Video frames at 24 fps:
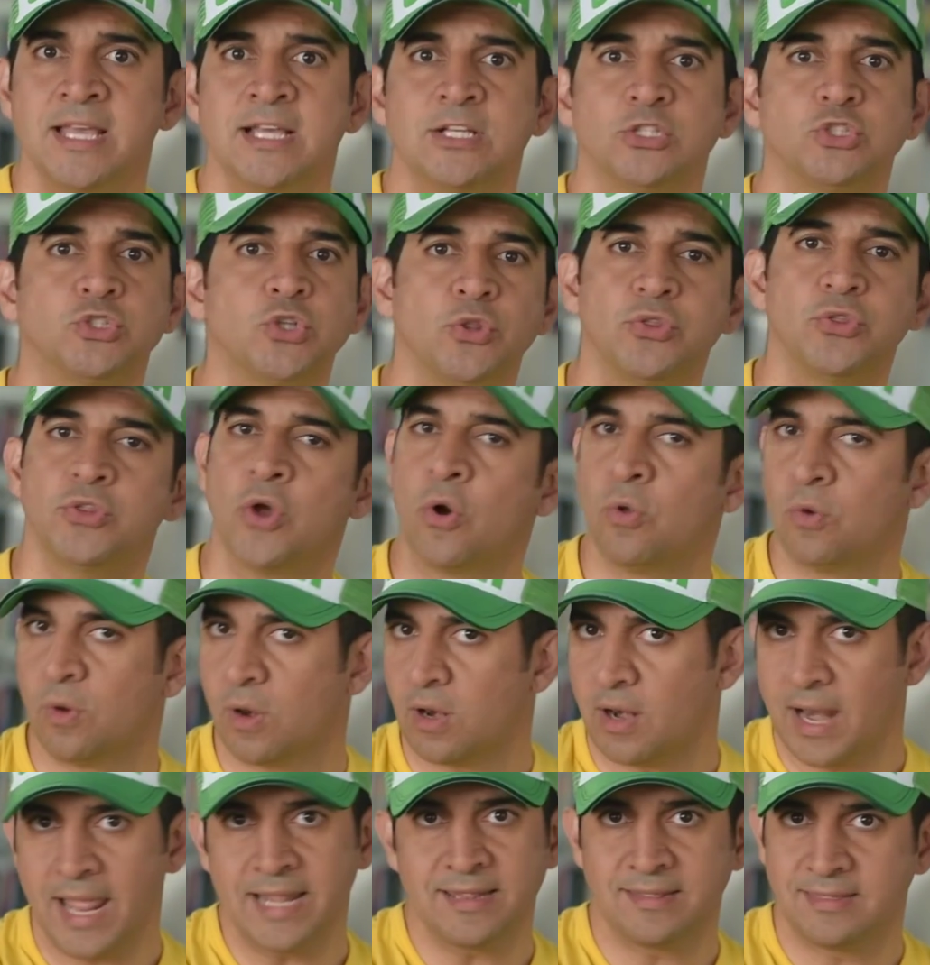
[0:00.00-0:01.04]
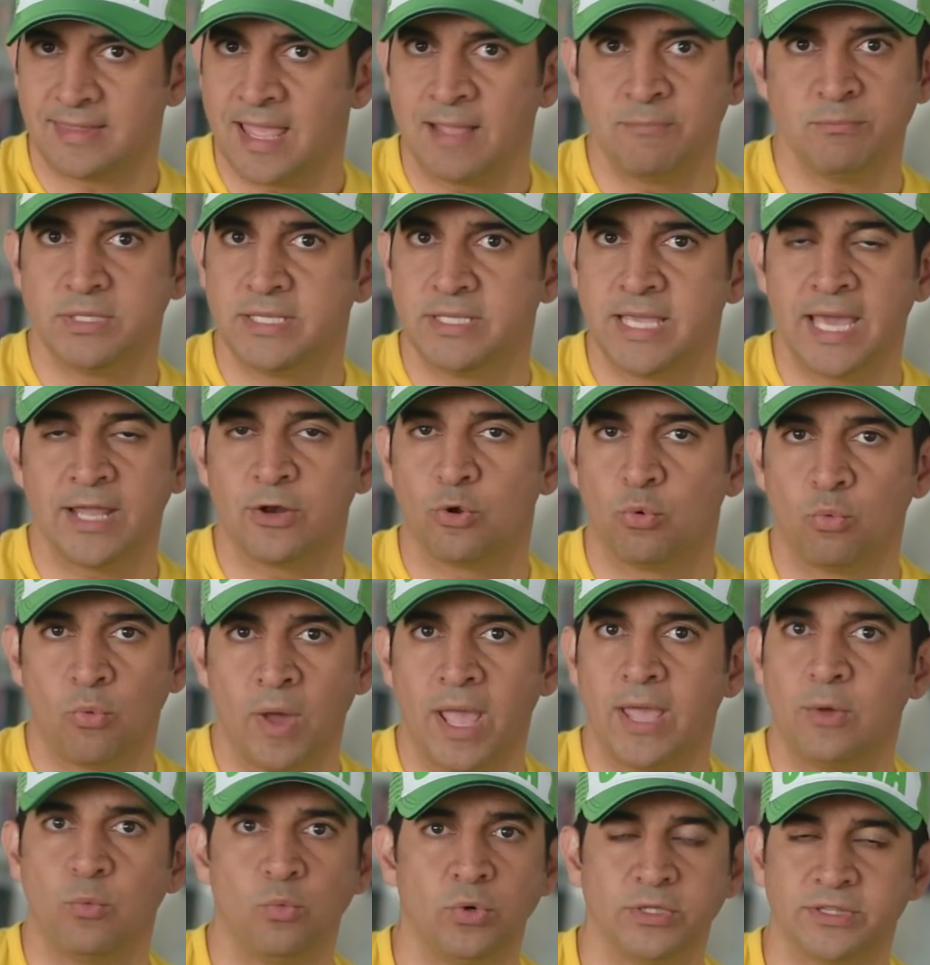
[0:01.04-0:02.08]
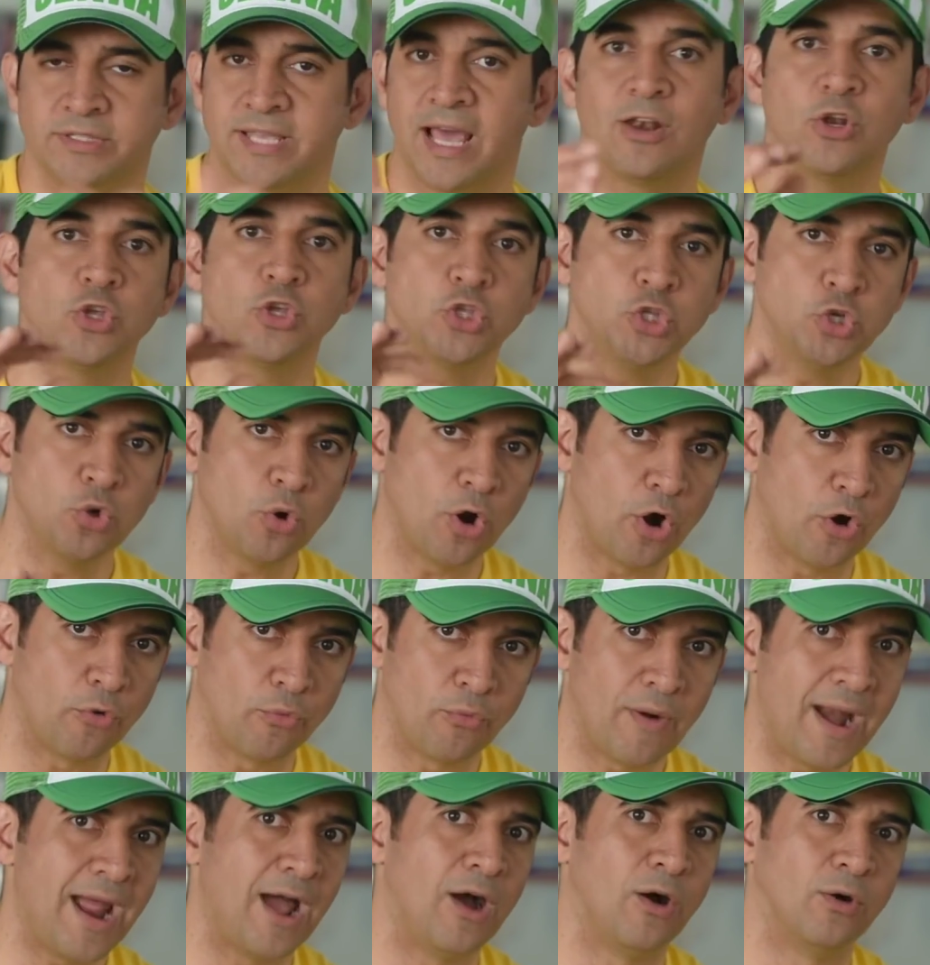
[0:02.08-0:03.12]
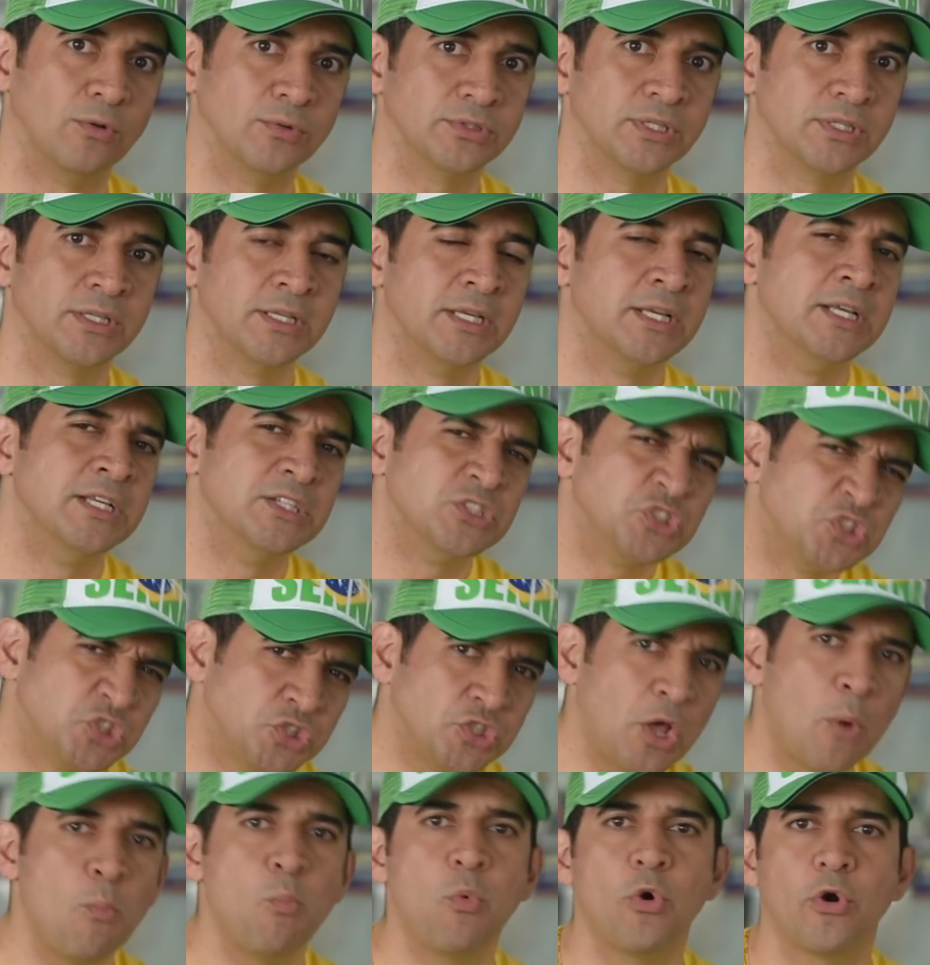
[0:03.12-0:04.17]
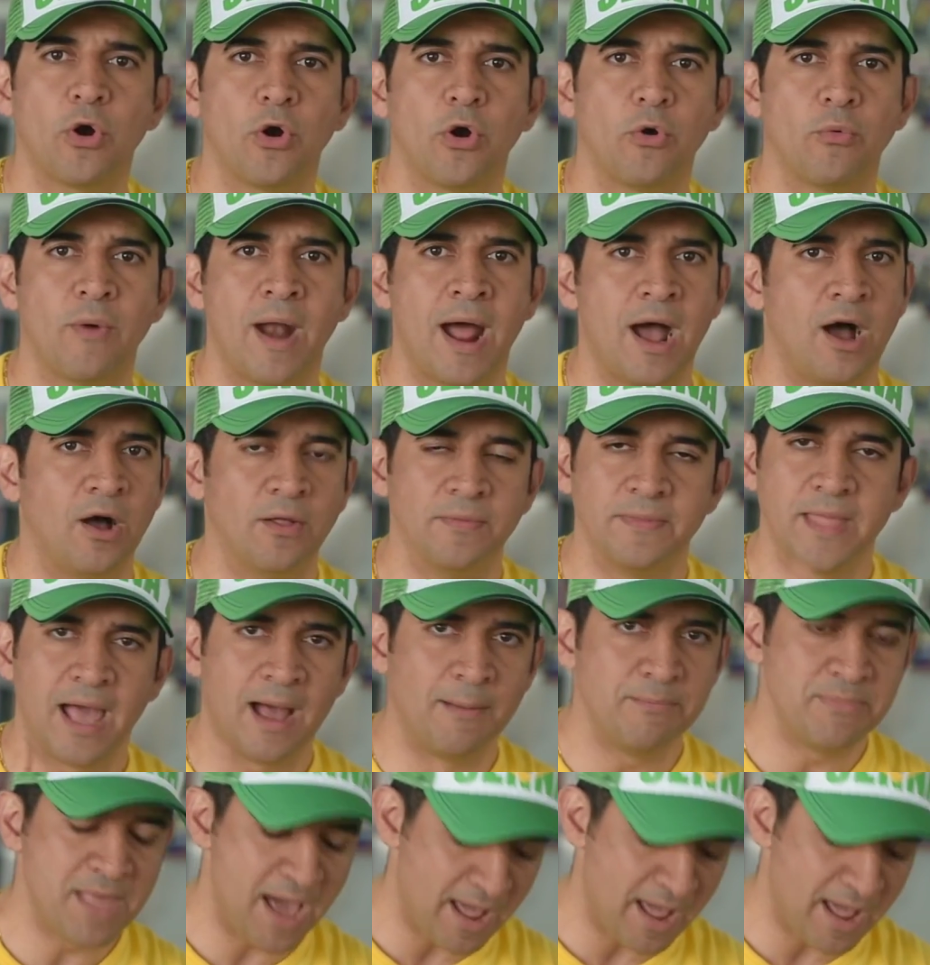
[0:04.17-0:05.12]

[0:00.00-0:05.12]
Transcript: So don't let them get away with telling you around. Somewhere around. I'm